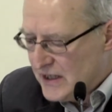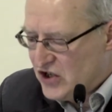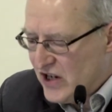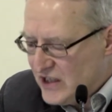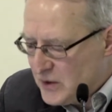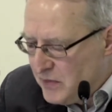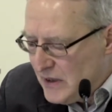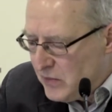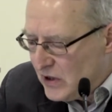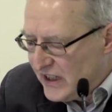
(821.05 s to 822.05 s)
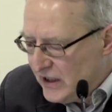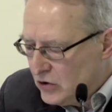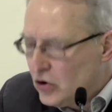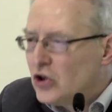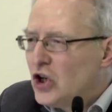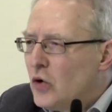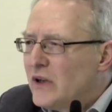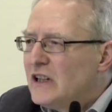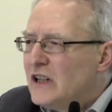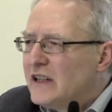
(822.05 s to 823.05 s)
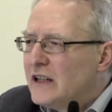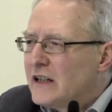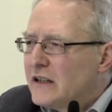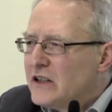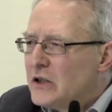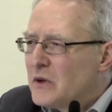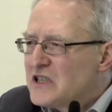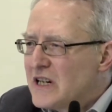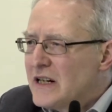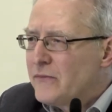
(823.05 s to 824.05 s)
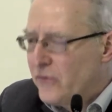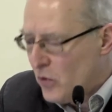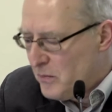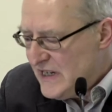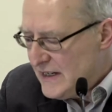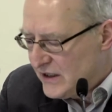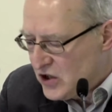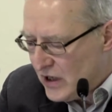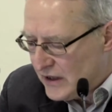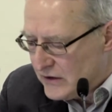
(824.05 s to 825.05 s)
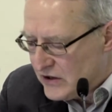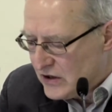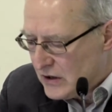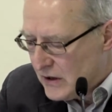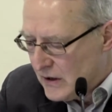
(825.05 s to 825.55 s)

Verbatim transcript: trans people are killed ongoingly in the USA for being trans.